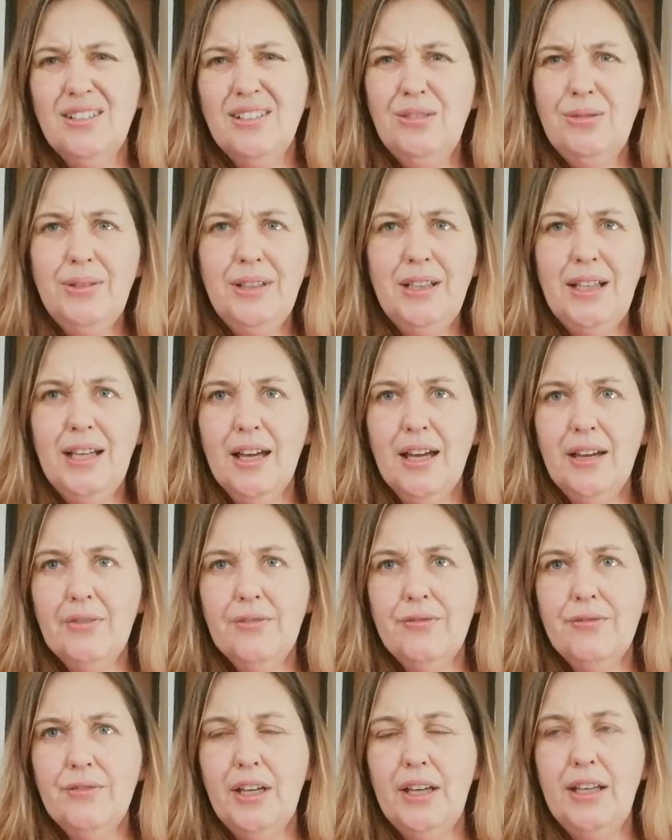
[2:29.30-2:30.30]
I don't really
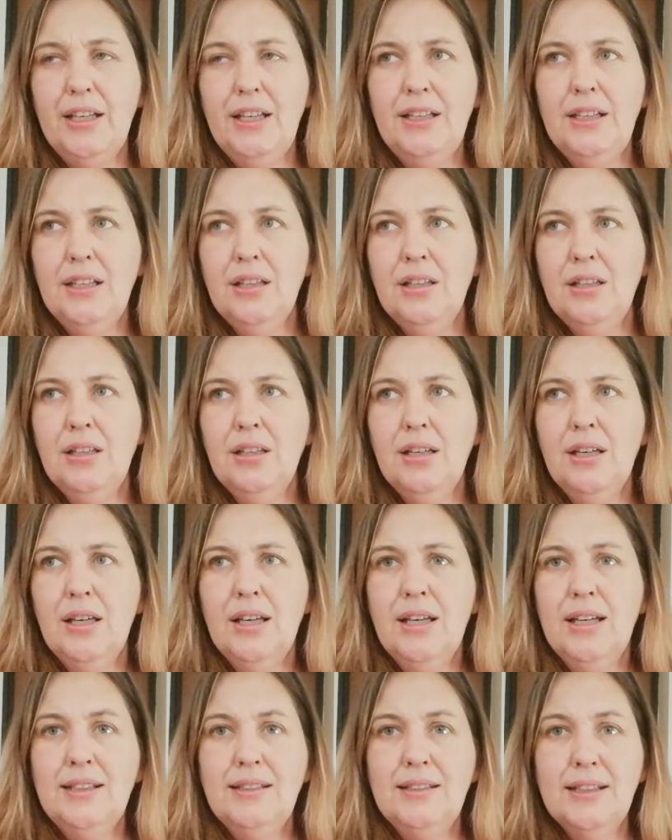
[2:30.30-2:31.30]
have any
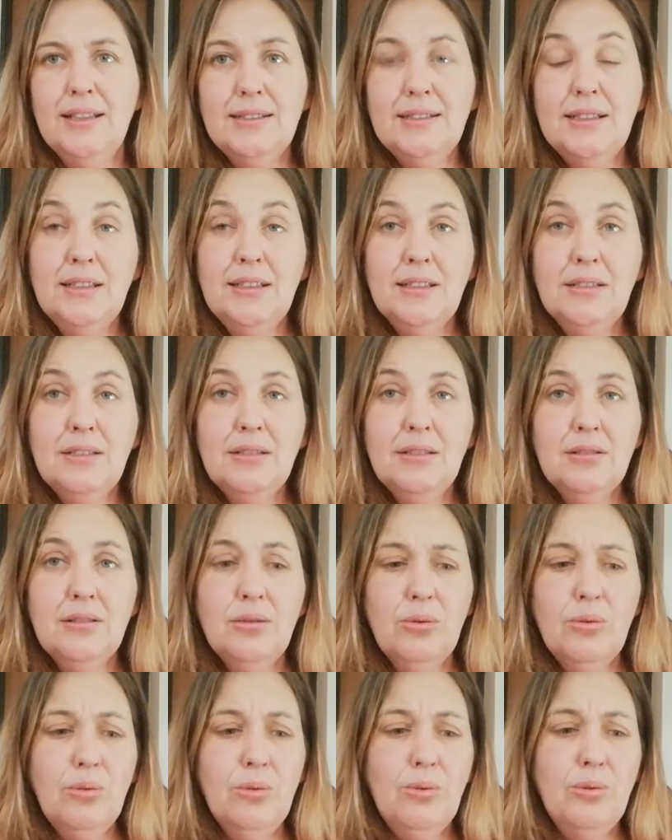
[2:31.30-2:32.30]

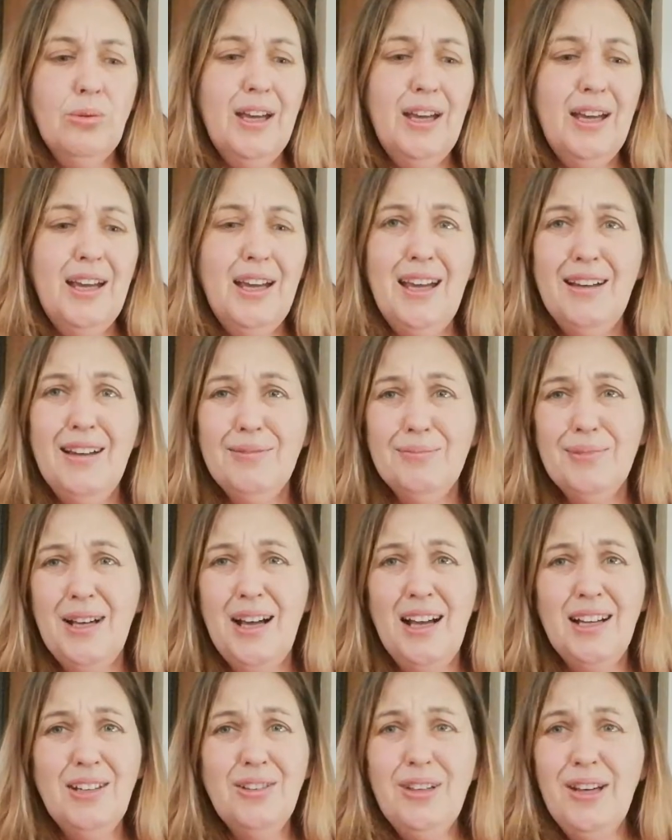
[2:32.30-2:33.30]
knitting, or
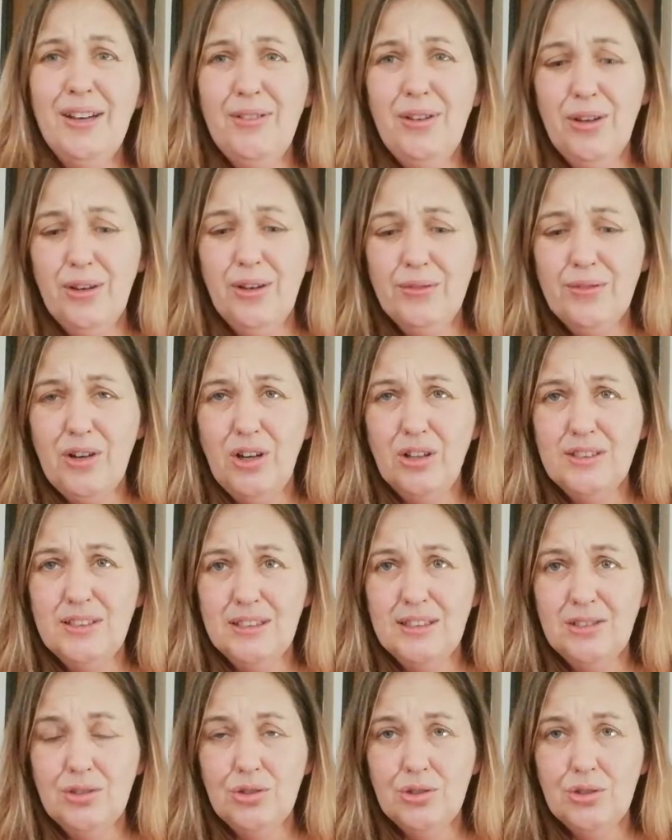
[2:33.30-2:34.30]
I don't have a lot of
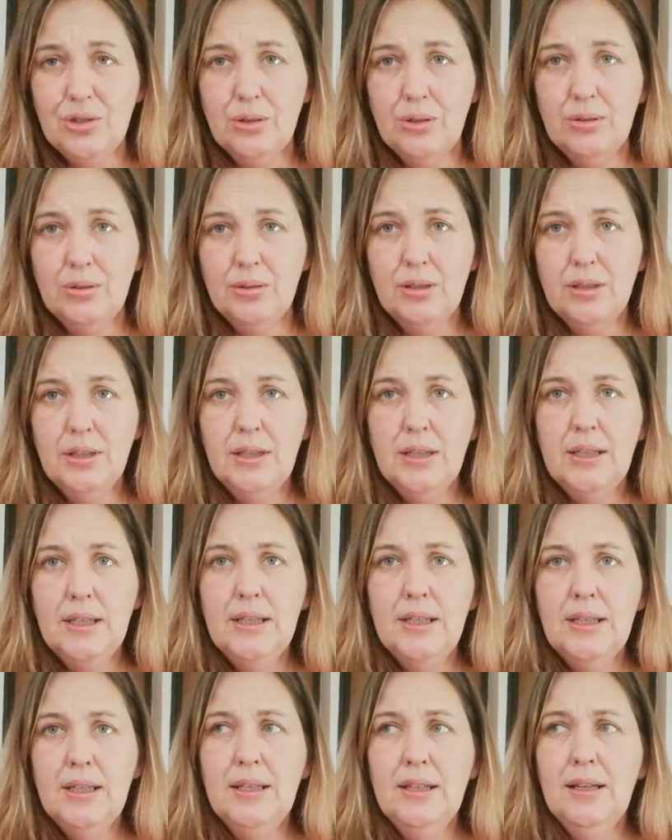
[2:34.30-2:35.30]
content to show.
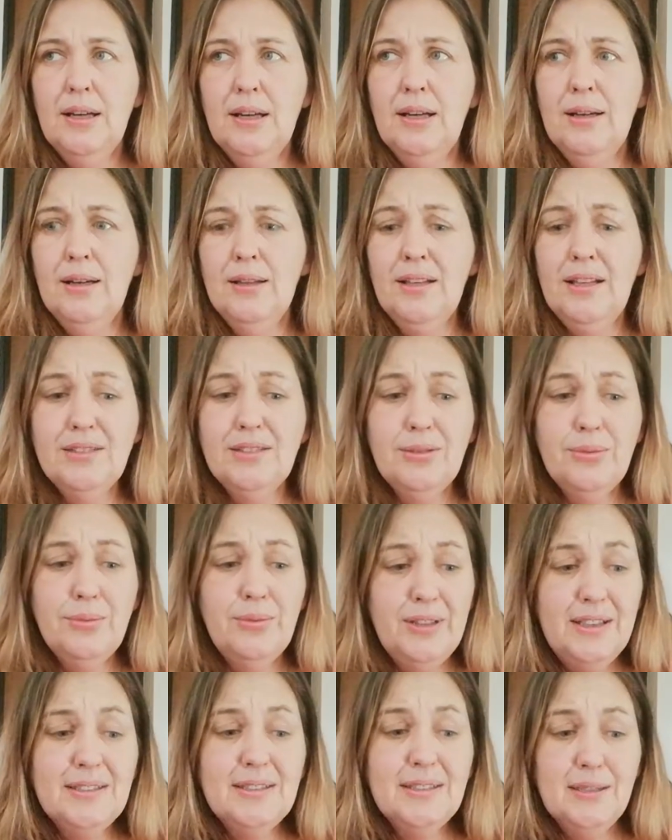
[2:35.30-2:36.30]
There's a
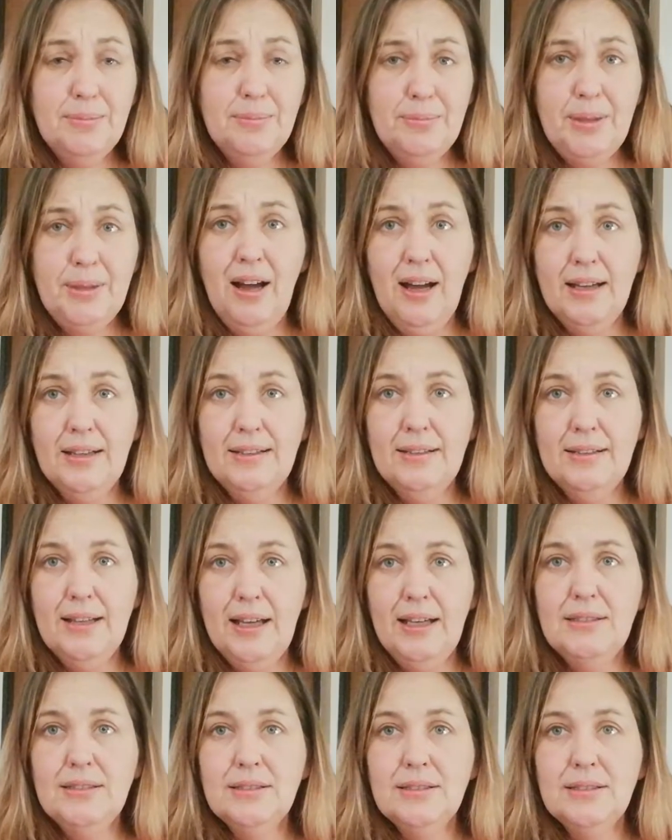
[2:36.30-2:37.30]
reason behind
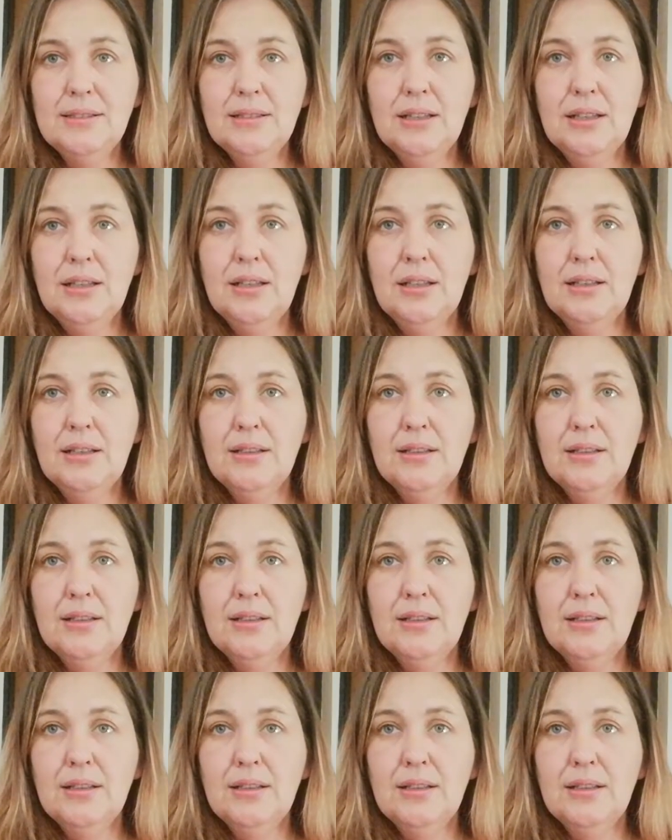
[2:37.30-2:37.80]
that.